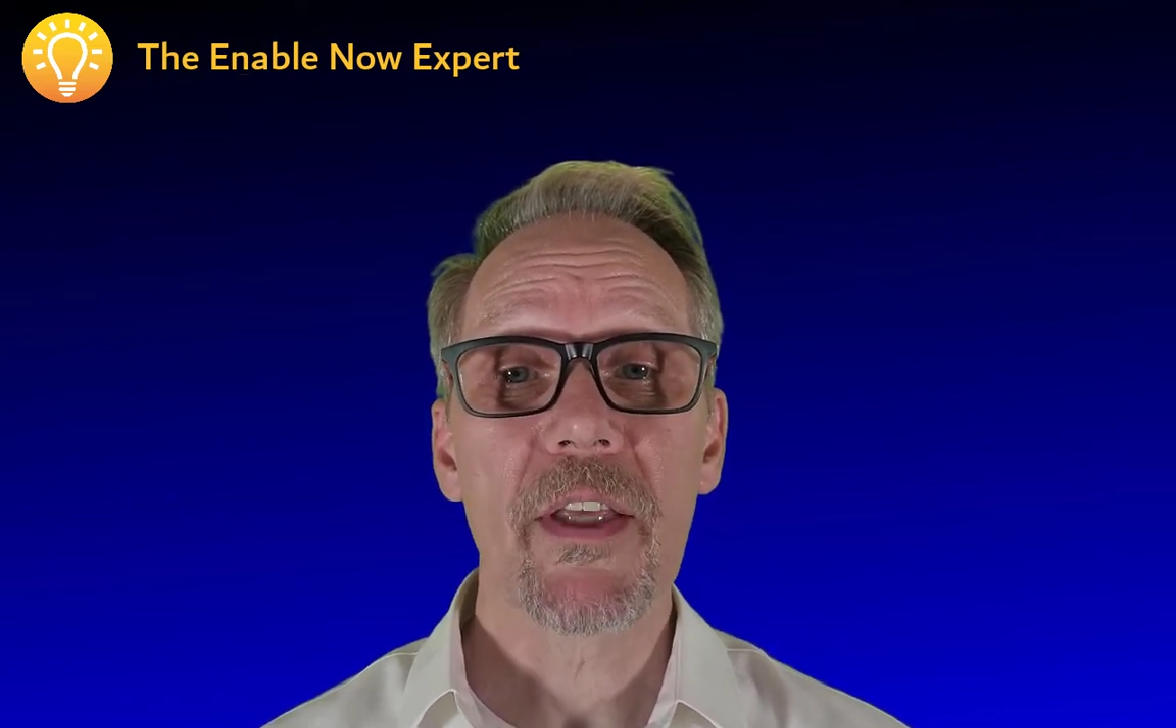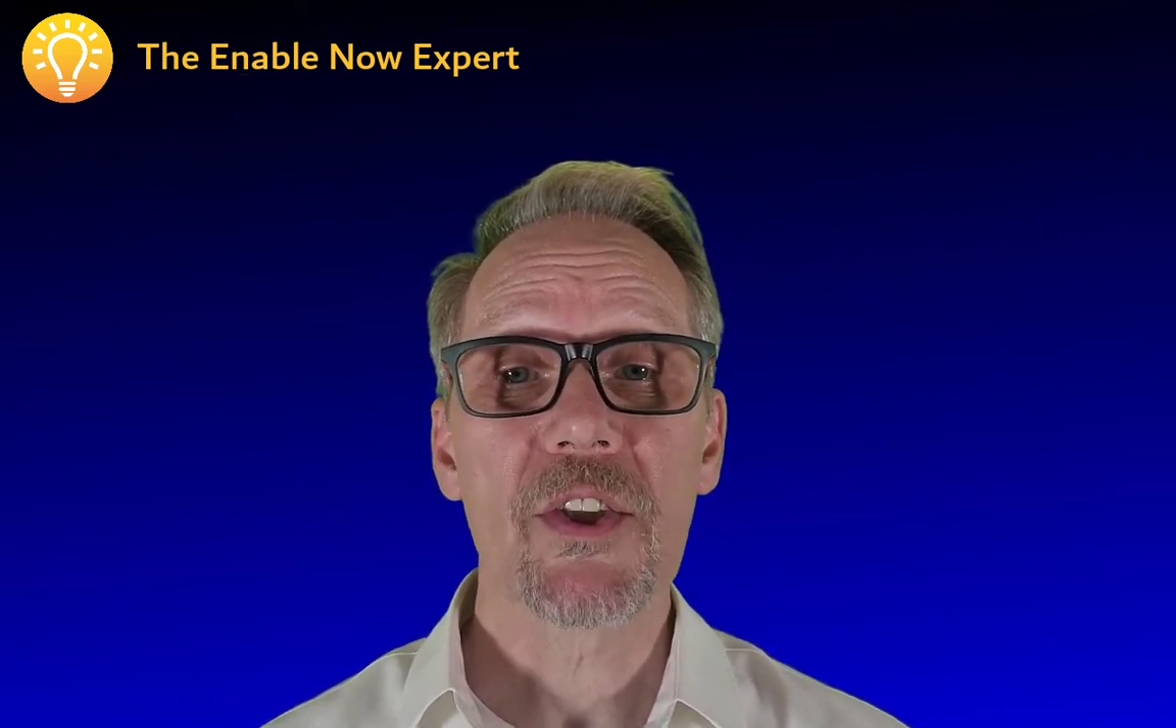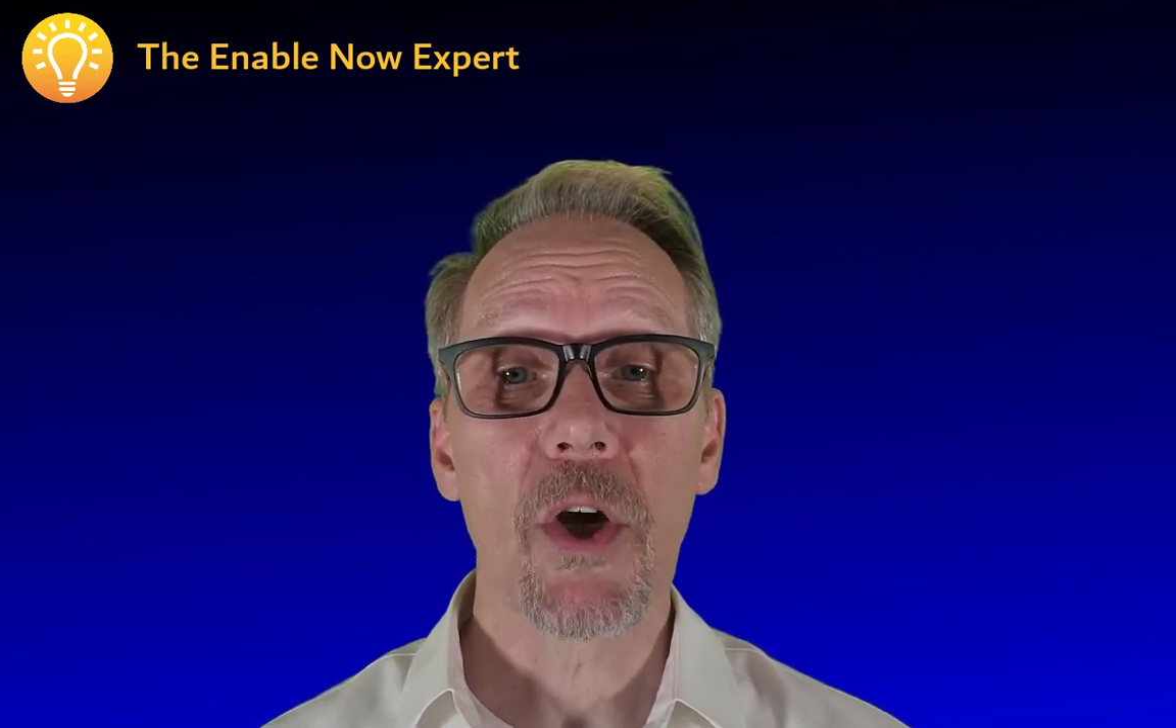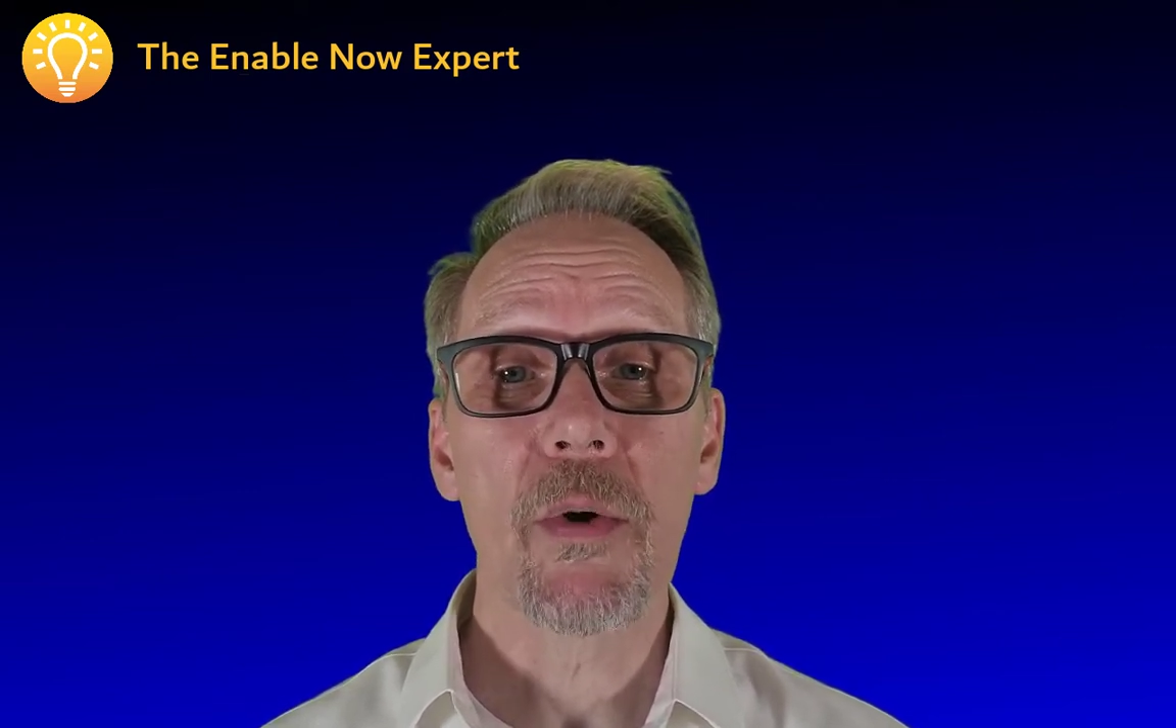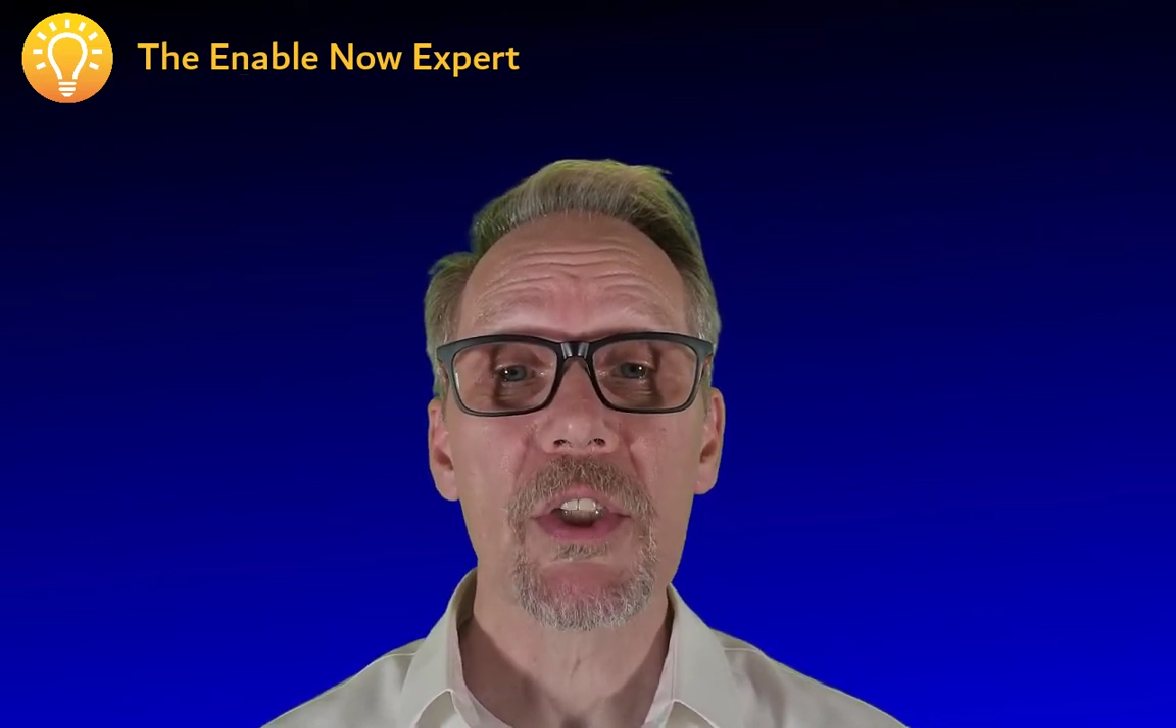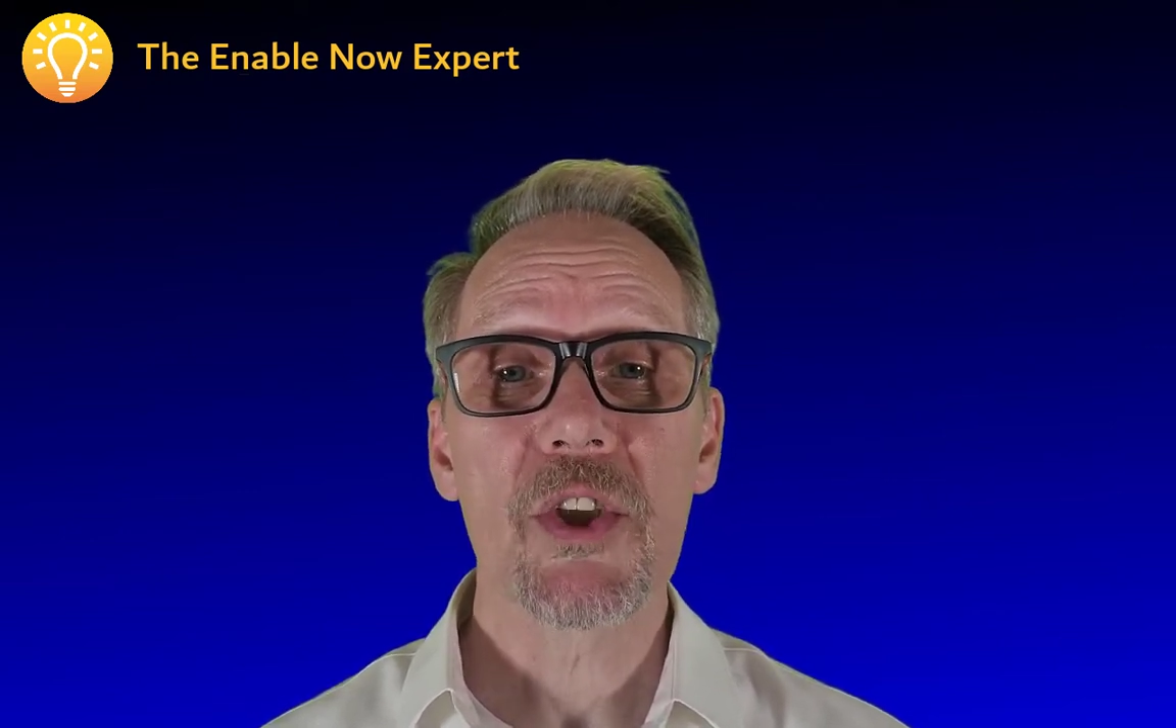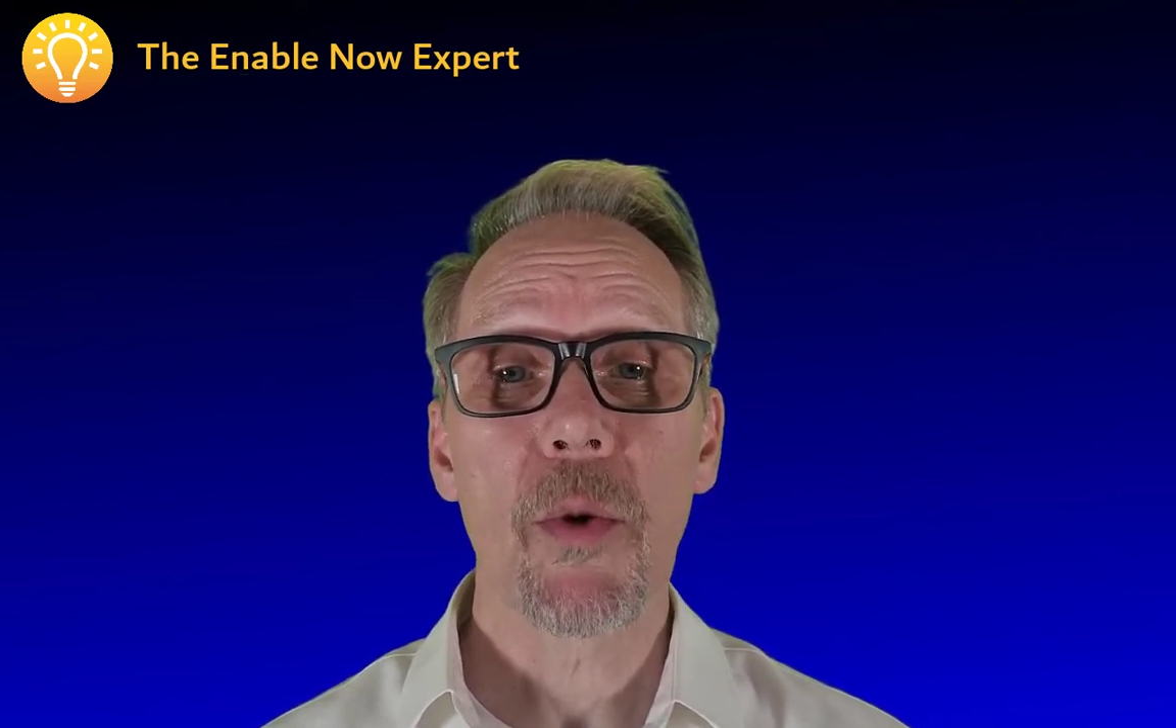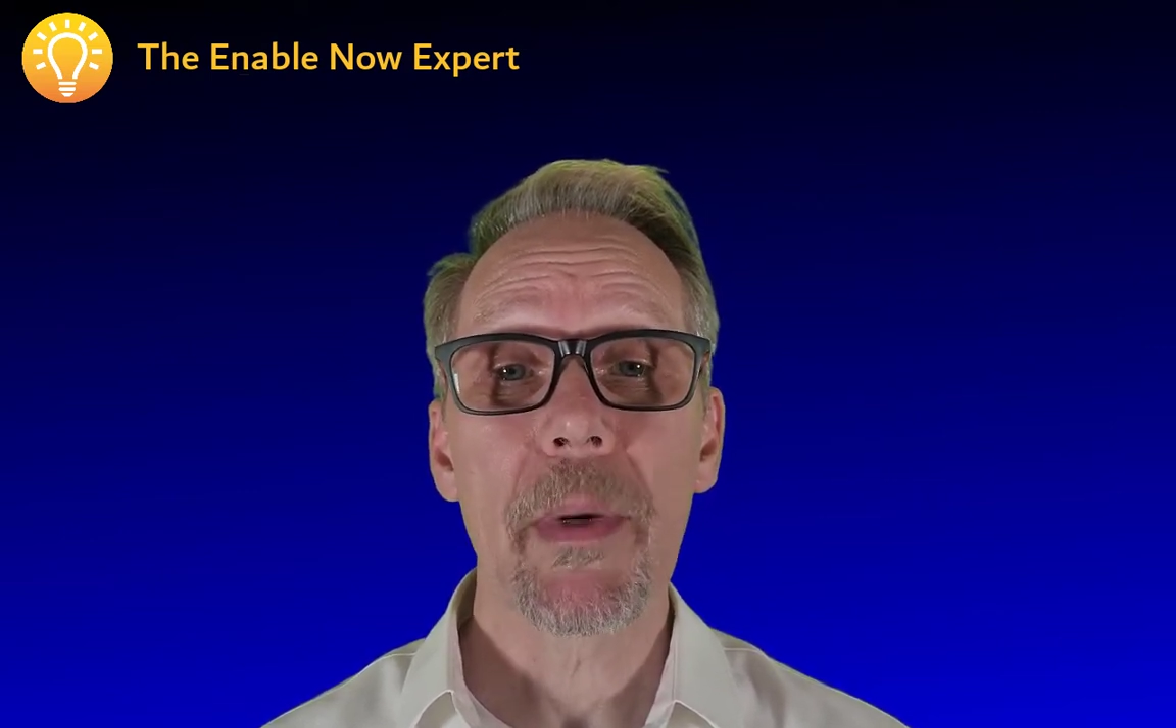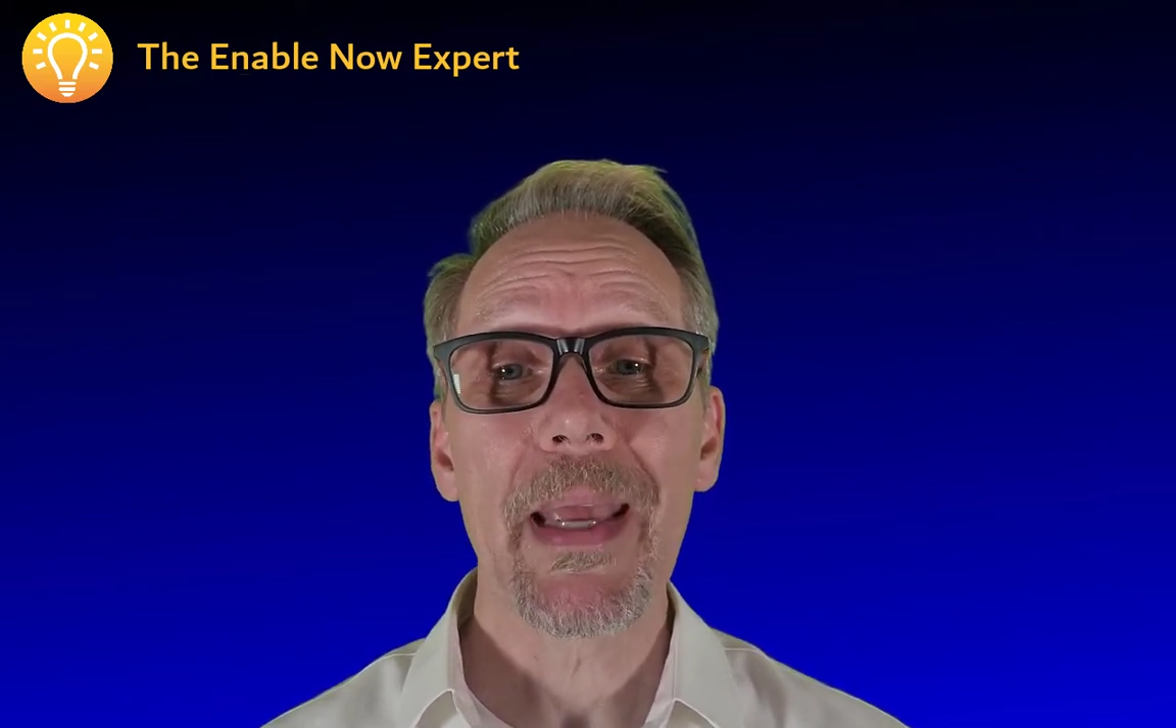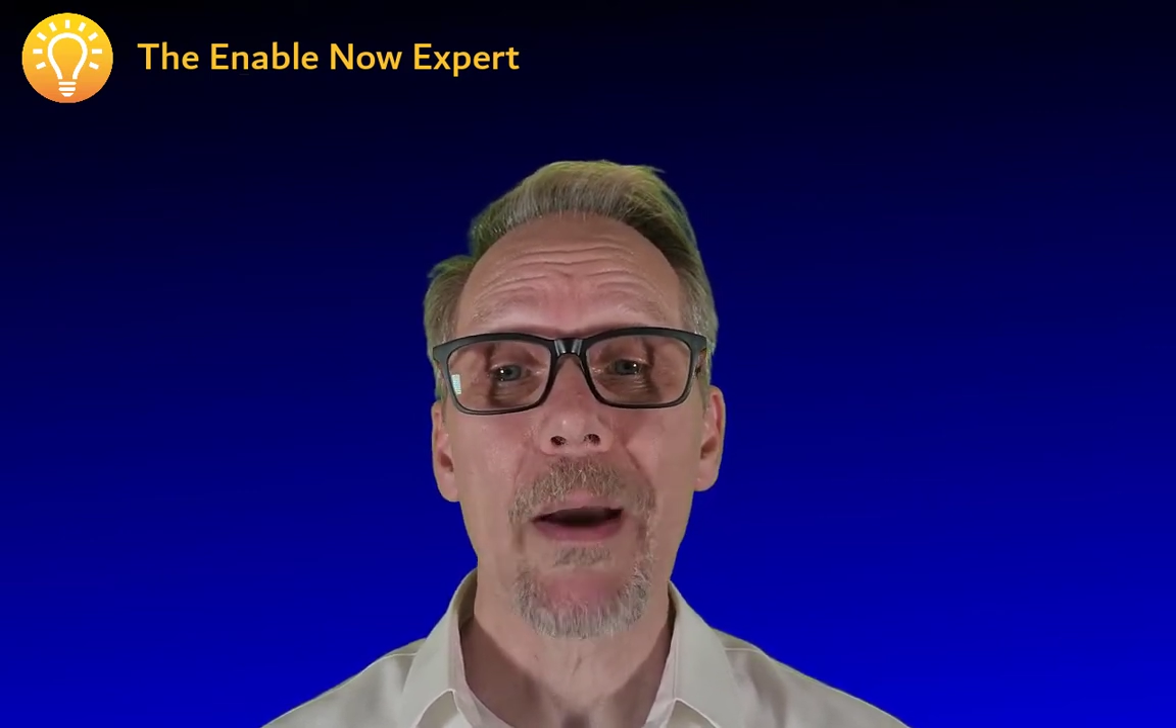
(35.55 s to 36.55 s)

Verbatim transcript: there's only so many